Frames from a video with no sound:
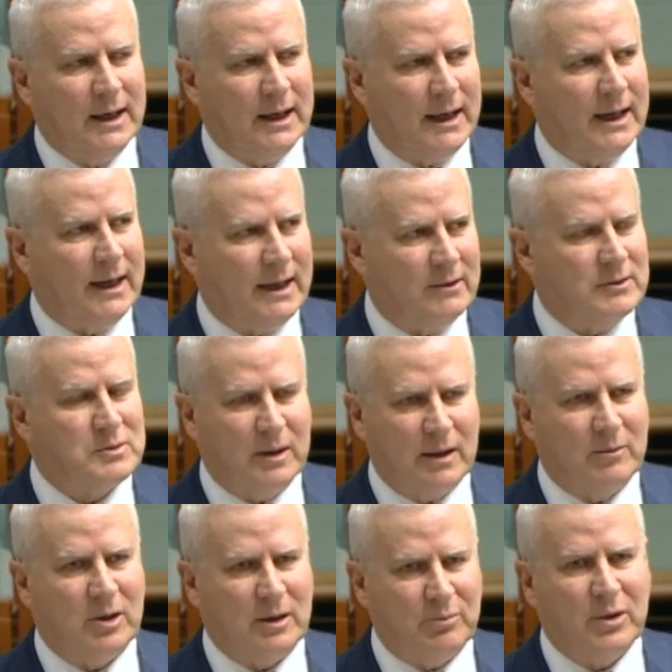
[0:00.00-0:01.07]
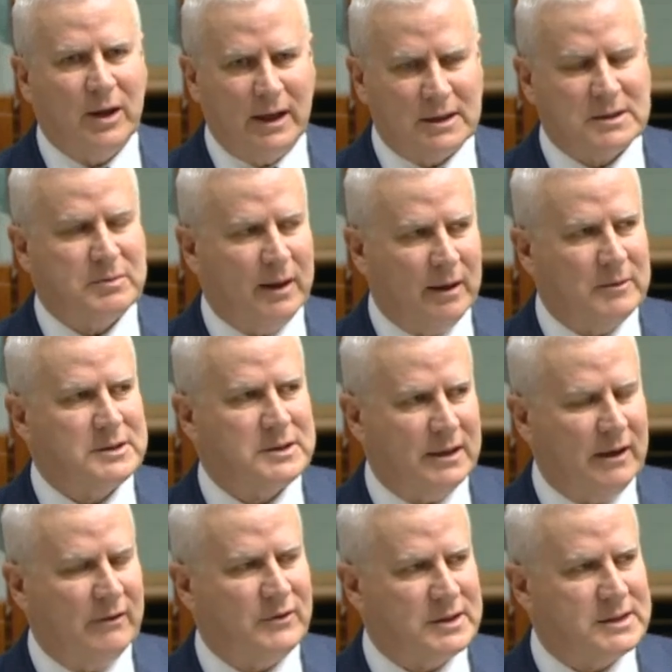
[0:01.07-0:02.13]
it was one of my proudest moments, I
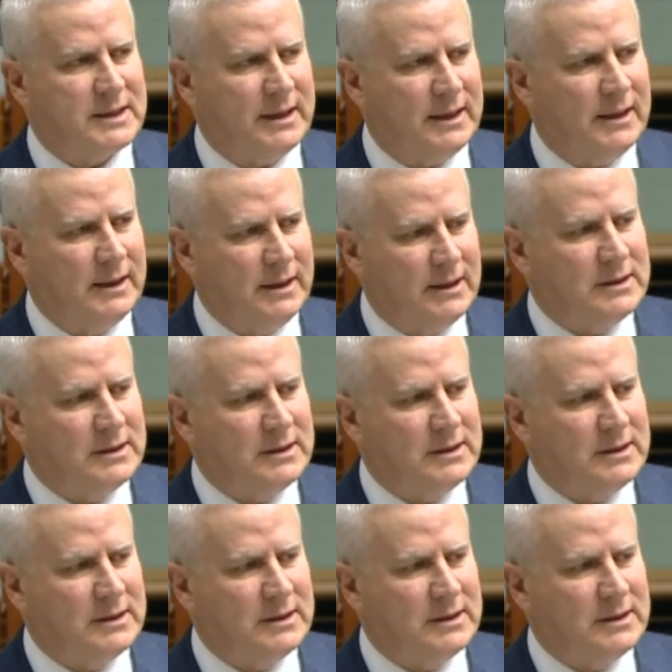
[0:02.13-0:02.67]
have to say,